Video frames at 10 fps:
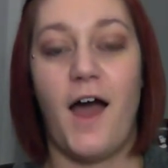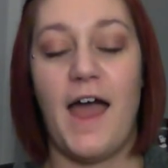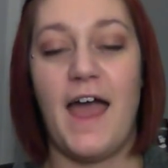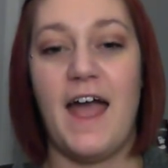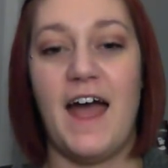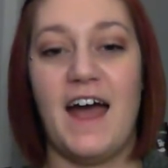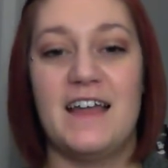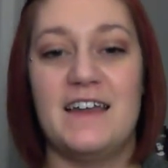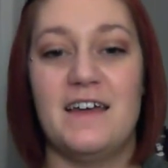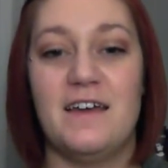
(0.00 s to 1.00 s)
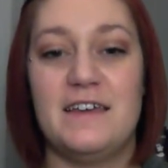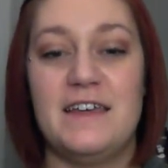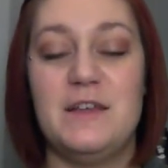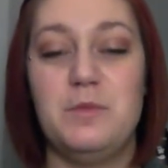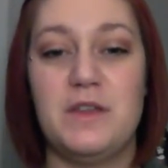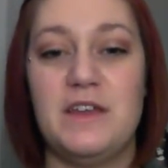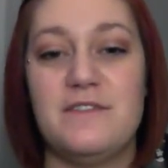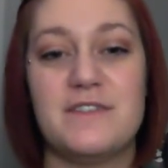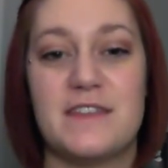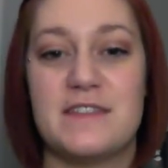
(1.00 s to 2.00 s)
and he
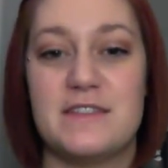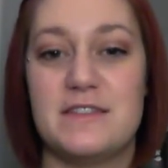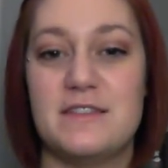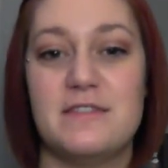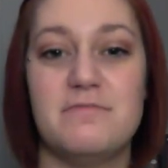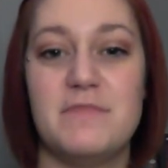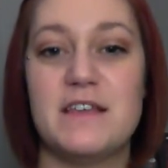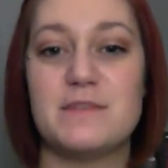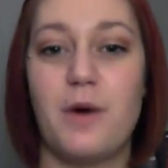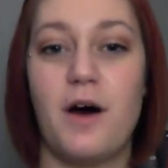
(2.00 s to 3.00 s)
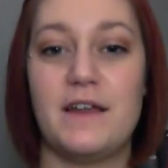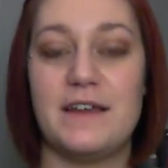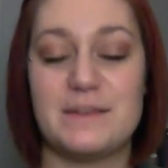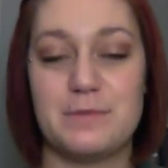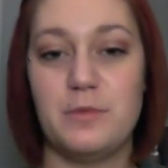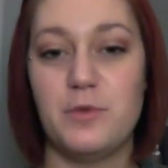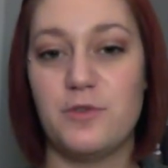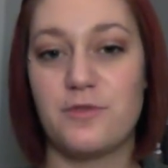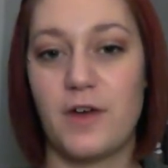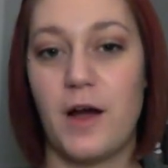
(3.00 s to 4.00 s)
believes that his body has been
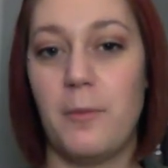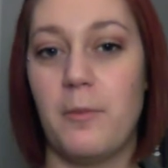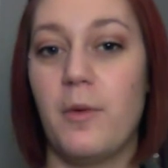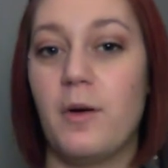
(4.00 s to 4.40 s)
moved from